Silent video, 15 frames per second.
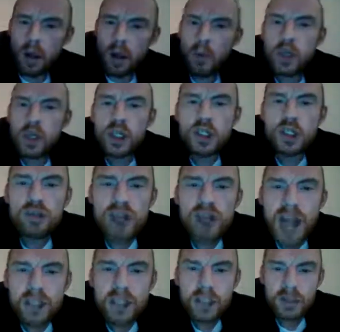we just
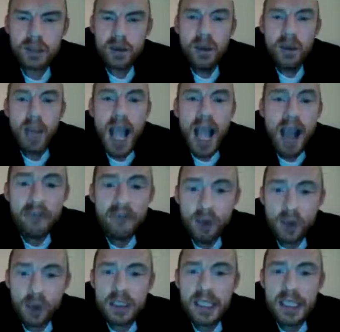crashed. I
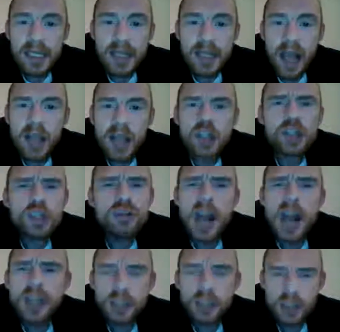fucking did. I just
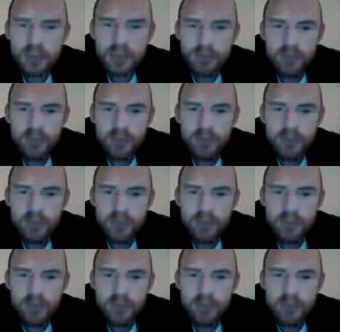crashed.